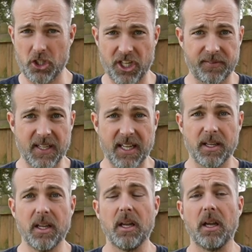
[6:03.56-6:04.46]

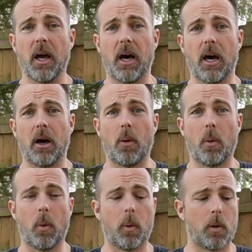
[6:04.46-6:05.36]
shifting uh,
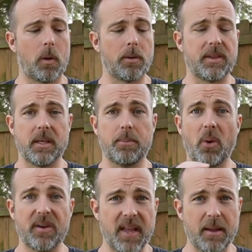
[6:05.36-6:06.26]
or the
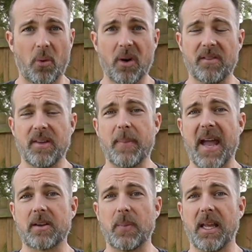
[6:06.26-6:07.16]
point of aim, point of
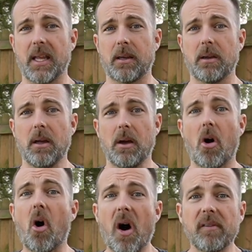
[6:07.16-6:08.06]
impact being
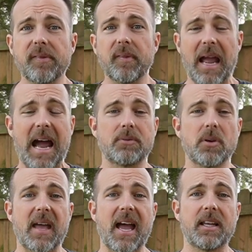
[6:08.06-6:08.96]
off
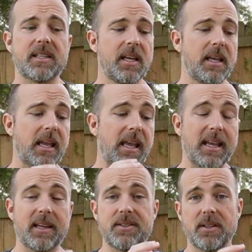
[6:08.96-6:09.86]
after that,
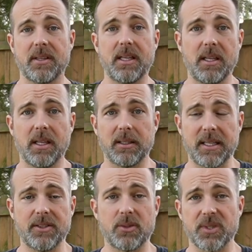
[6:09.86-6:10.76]
and the
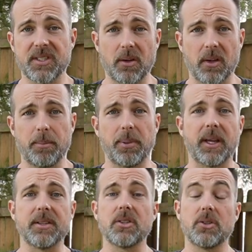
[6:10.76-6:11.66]
lens was still in
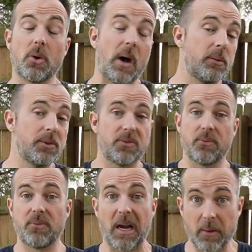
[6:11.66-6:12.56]
place. So I was
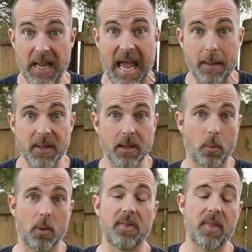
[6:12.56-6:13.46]
very happy
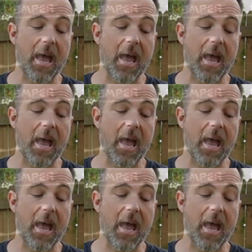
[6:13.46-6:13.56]
with